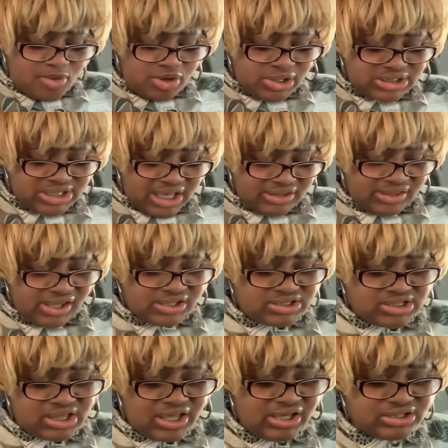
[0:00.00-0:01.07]
I'm gonna take
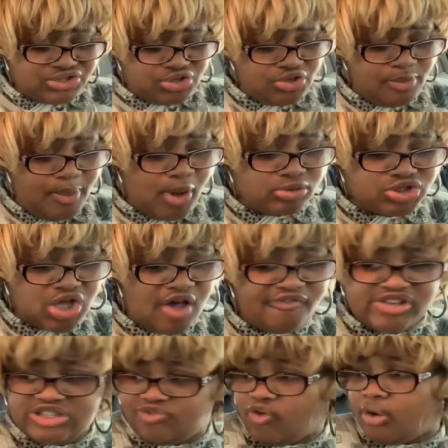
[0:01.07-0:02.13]
these things to the post
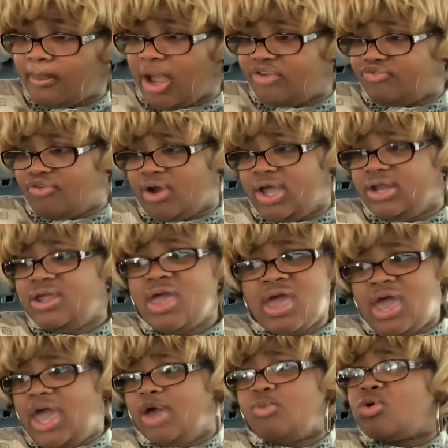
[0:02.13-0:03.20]
office for my friend,
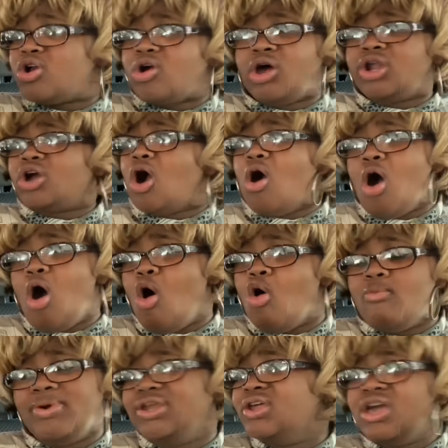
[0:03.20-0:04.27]
and we're gonna go
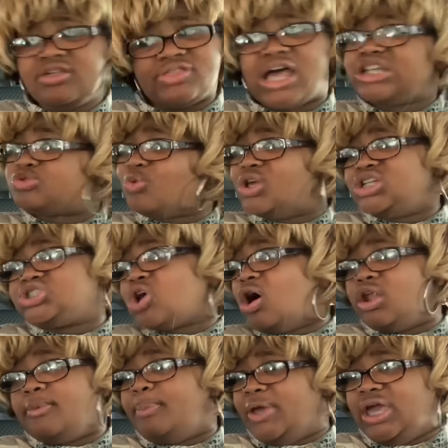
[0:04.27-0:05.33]
home, and that's what it's
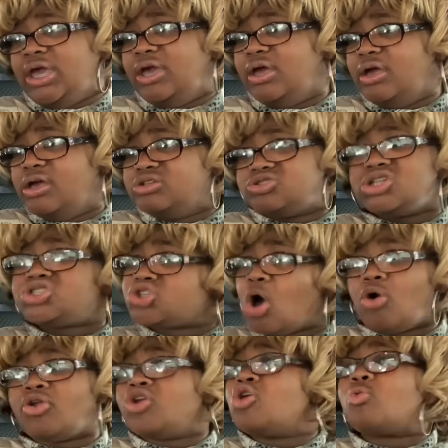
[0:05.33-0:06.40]
gonna be. Just go
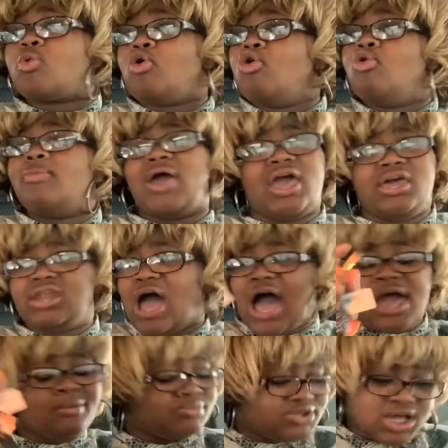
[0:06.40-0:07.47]
to your room, and
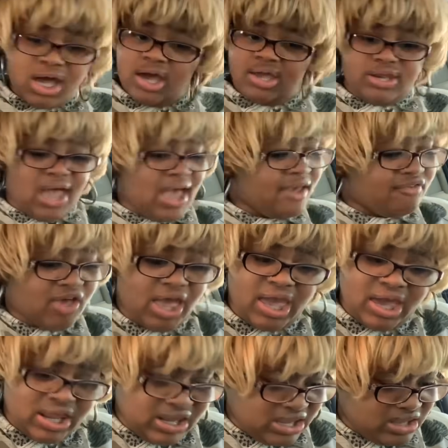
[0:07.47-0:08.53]
I'm done. I've
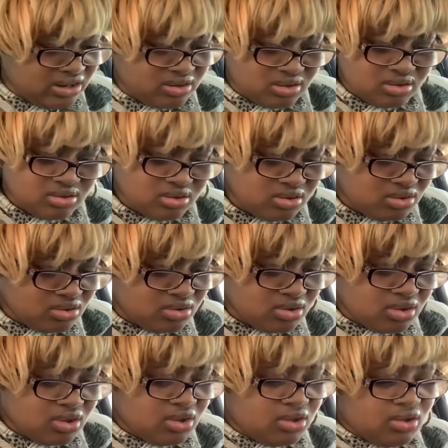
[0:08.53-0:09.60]
had it.
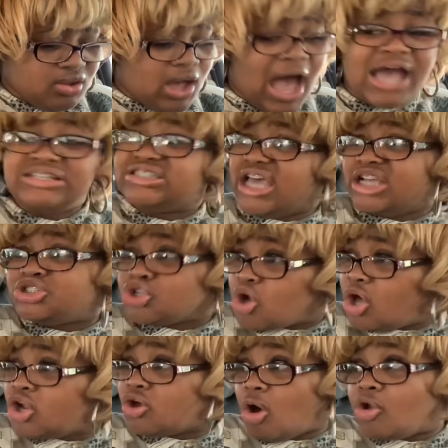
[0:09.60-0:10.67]
No! I said you're
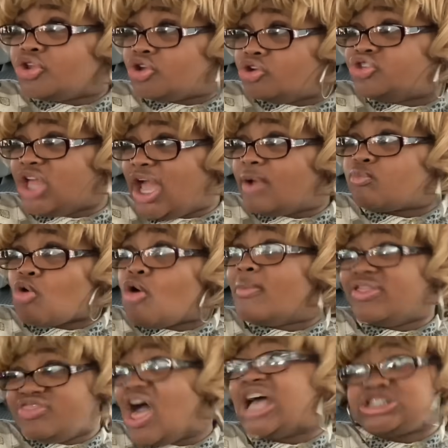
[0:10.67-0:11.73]
gonna go to your damn room,
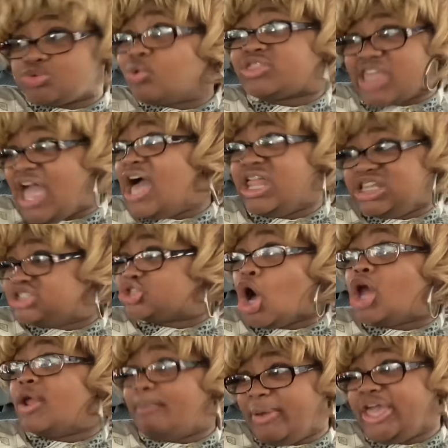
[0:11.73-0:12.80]
and that's what the hell it's
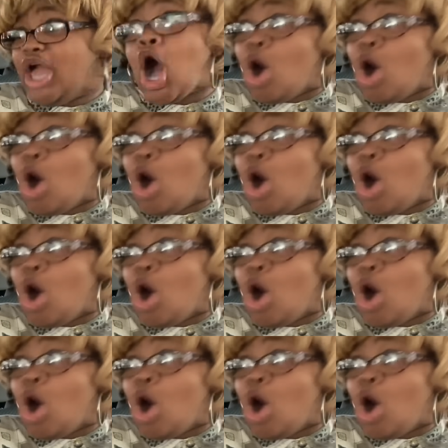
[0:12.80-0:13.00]
gonna be,